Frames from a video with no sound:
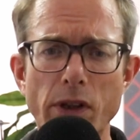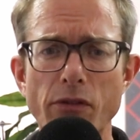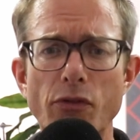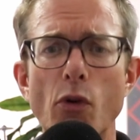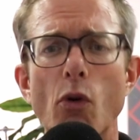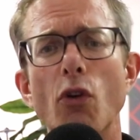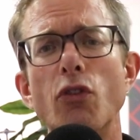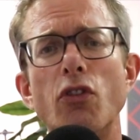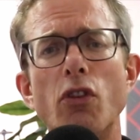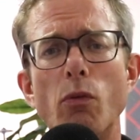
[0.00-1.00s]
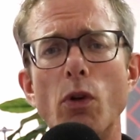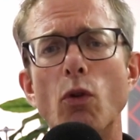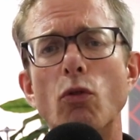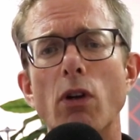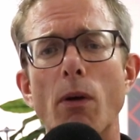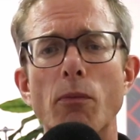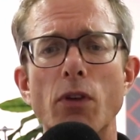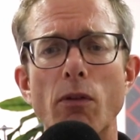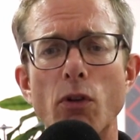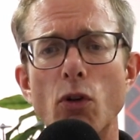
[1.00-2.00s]
reinforce the real drums
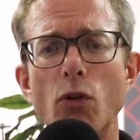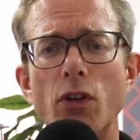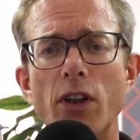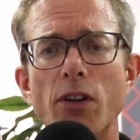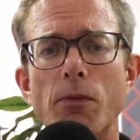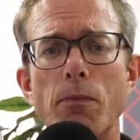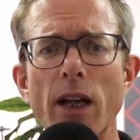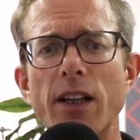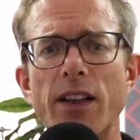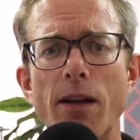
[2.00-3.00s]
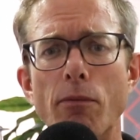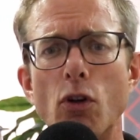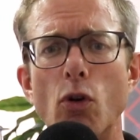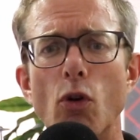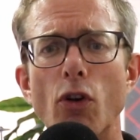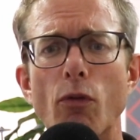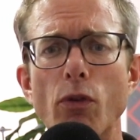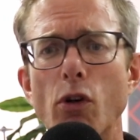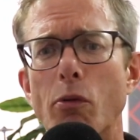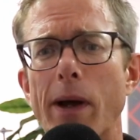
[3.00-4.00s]
I recorded. I could then record a
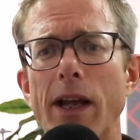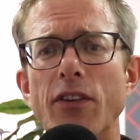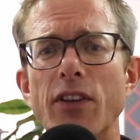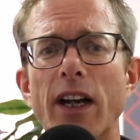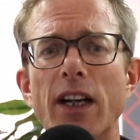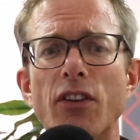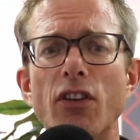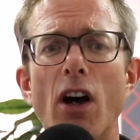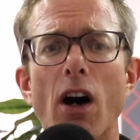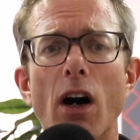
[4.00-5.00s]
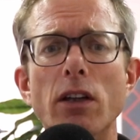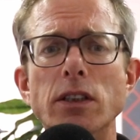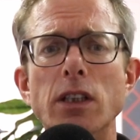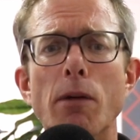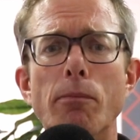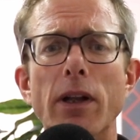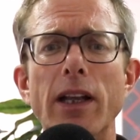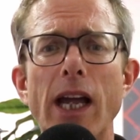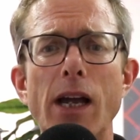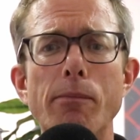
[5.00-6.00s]
real bass and guitar, but
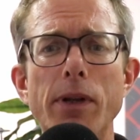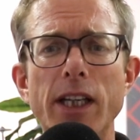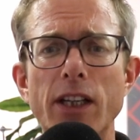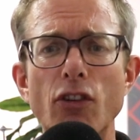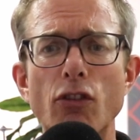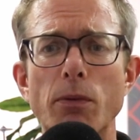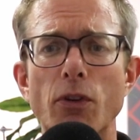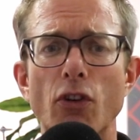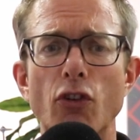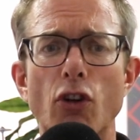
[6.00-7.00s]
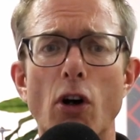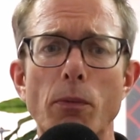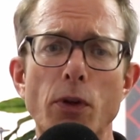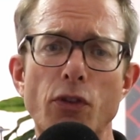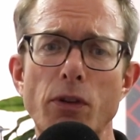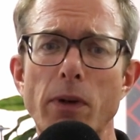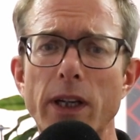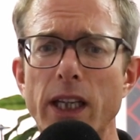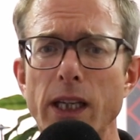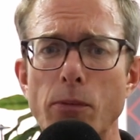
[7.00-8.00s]
lay a MIDI instrument on top using my
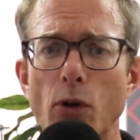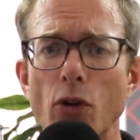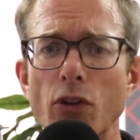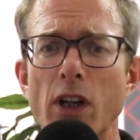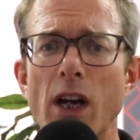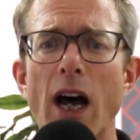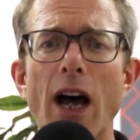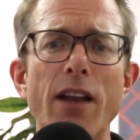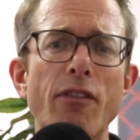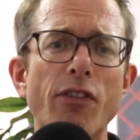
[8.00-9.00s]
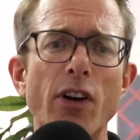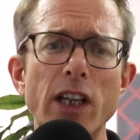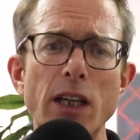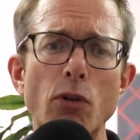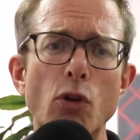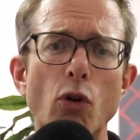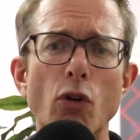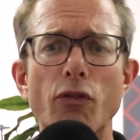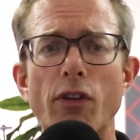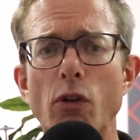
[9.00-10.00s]
keyboard, and then finally
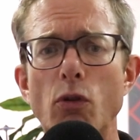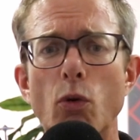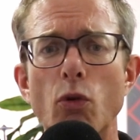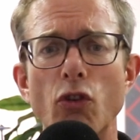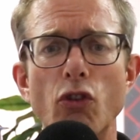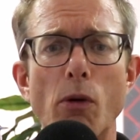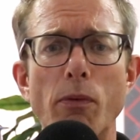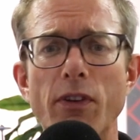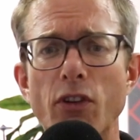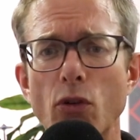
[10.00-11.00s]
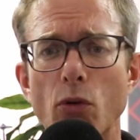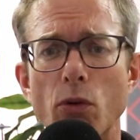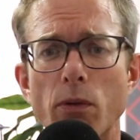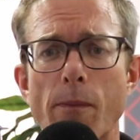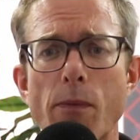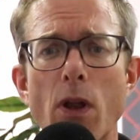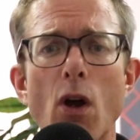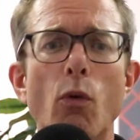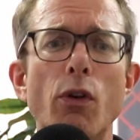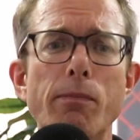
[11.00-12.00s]
record vocals on top of it all.
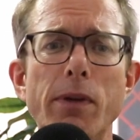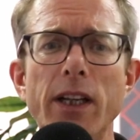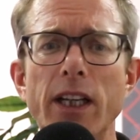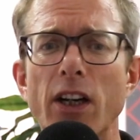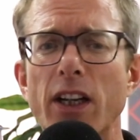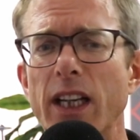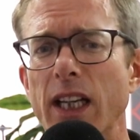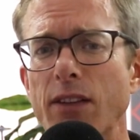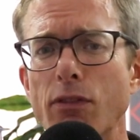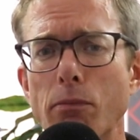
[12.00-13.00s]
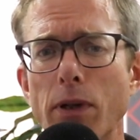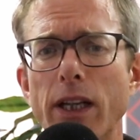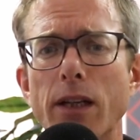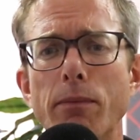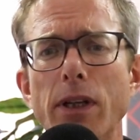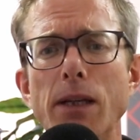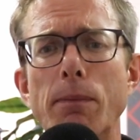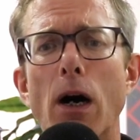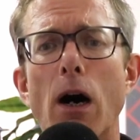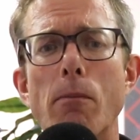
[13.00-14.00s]
With Midi, I could even play the Midi
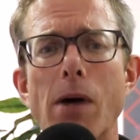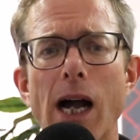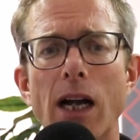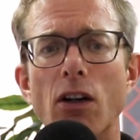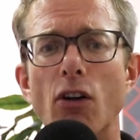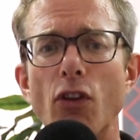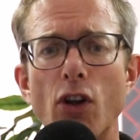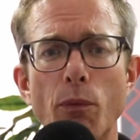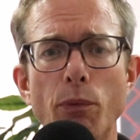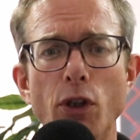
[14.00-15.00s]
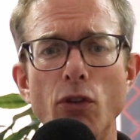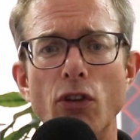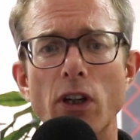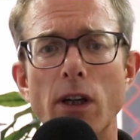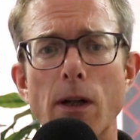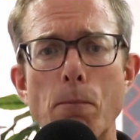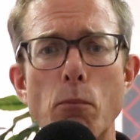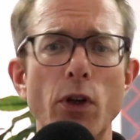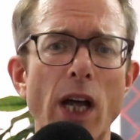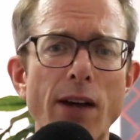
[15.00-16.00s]
part back on the computer,
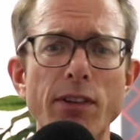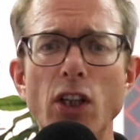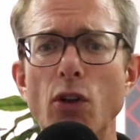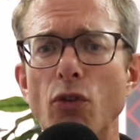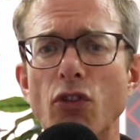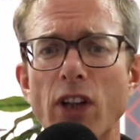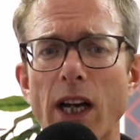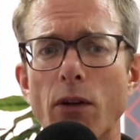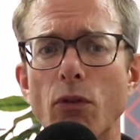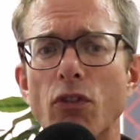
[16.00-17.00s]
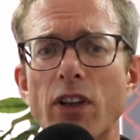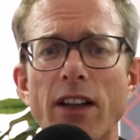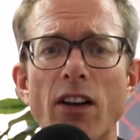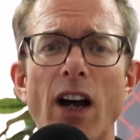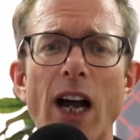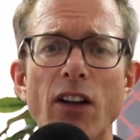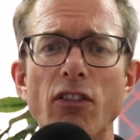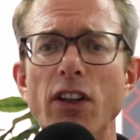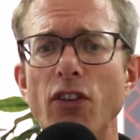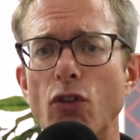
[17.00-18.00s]
but have it use sounds that are
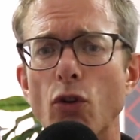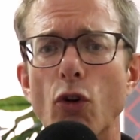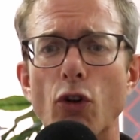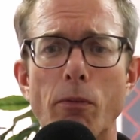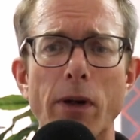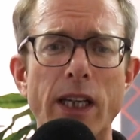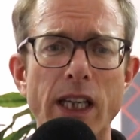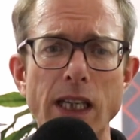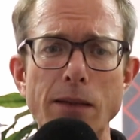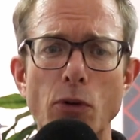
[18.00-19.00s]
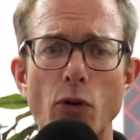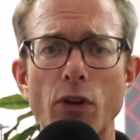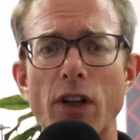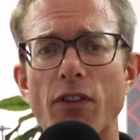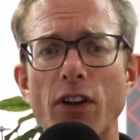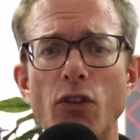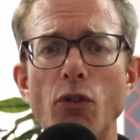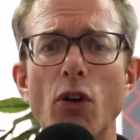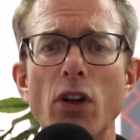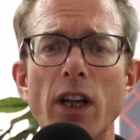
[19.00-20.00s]
actually stored on my keyboard if I do
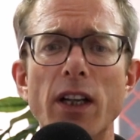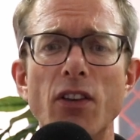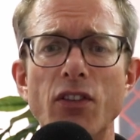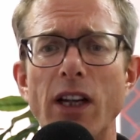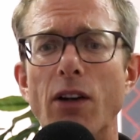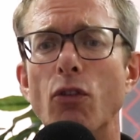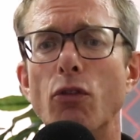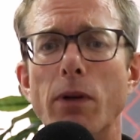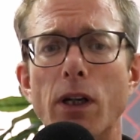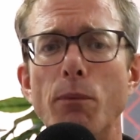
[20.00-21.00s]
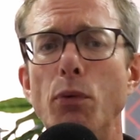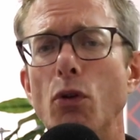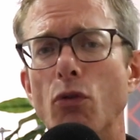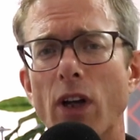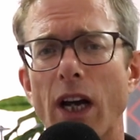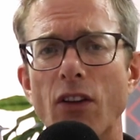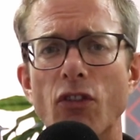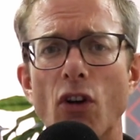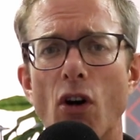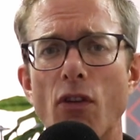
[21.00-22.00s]
not like the sounds my computer has
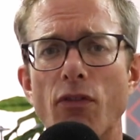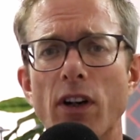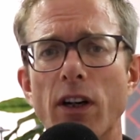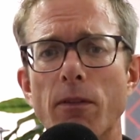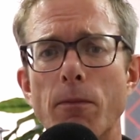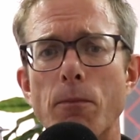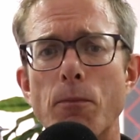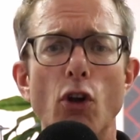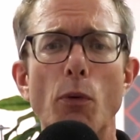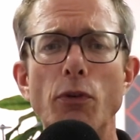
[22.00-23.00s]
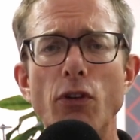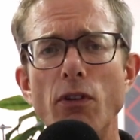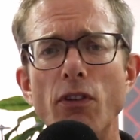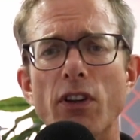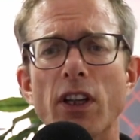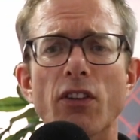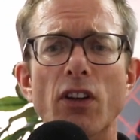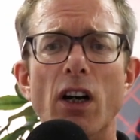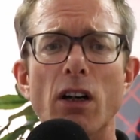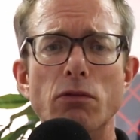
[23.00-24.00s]
to offer. The opportunities
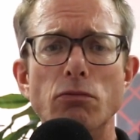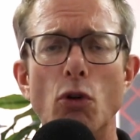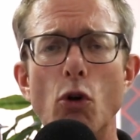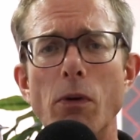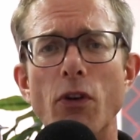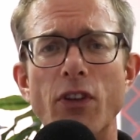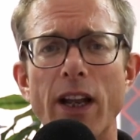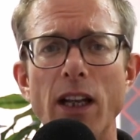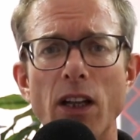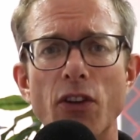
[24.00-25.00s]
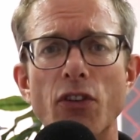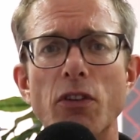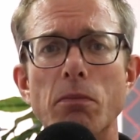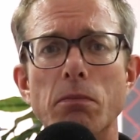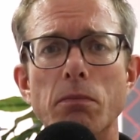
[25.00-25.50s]
are almost endless.